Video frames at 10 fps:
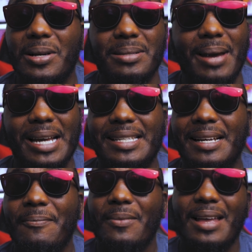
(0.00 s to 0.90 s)
works
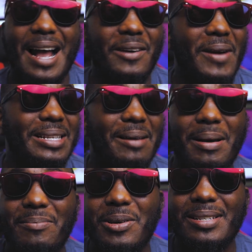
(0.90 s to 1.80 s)
amazing. I cranked up
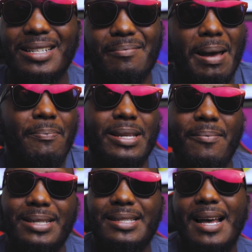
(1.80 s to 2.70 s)
my music, some
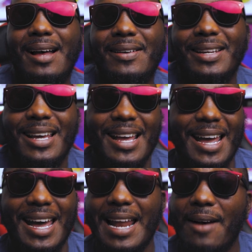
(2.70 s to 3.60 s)
Epidemic Sound,
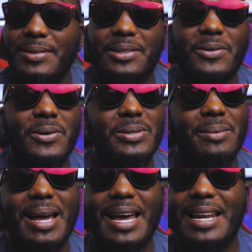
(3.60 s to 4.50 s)
and I was
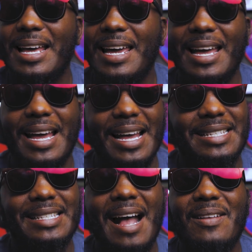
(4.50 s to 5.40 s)
cruising, man.
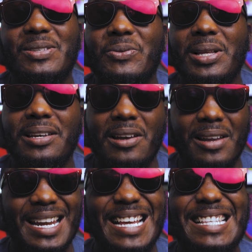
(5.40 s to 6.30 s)
It sounds really
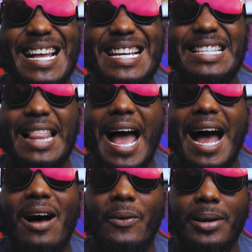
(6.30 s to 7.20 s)
good, and this thing is
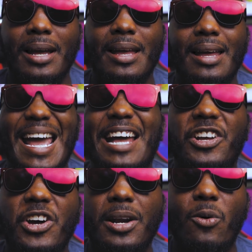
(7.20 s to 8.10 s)
loud
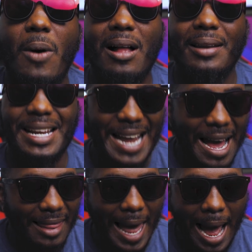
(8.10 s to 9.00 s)
and good quality.
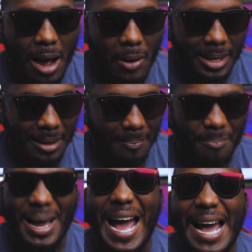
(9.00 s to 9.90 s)
Not loud
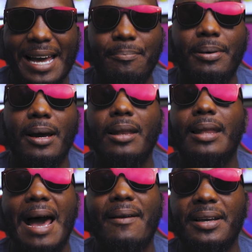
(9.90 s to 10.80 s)
and bad, but
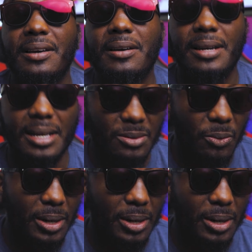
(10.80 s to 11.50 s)
loud and good. It's